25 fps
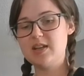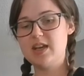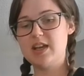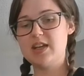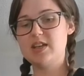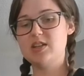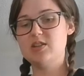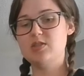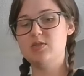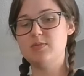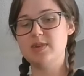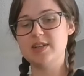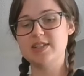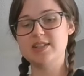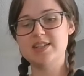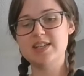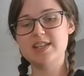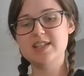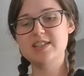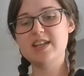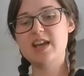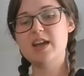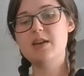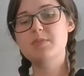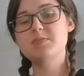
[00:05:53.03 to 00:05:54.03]
I can do my
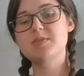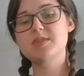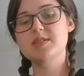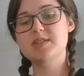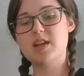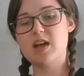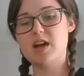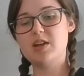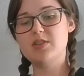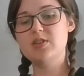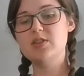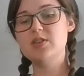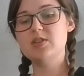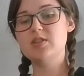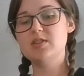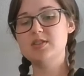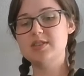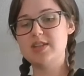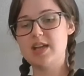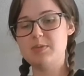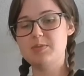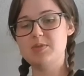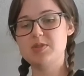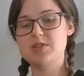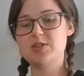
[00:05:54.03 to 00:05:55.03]
C-temps, color,
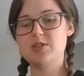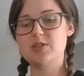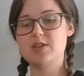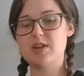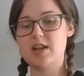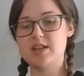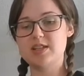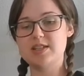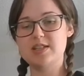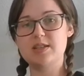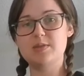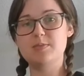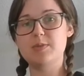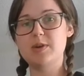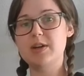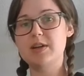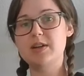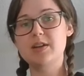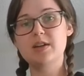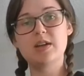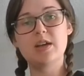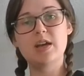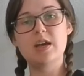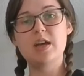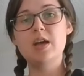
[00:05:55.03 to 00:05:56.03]
temperature, edema,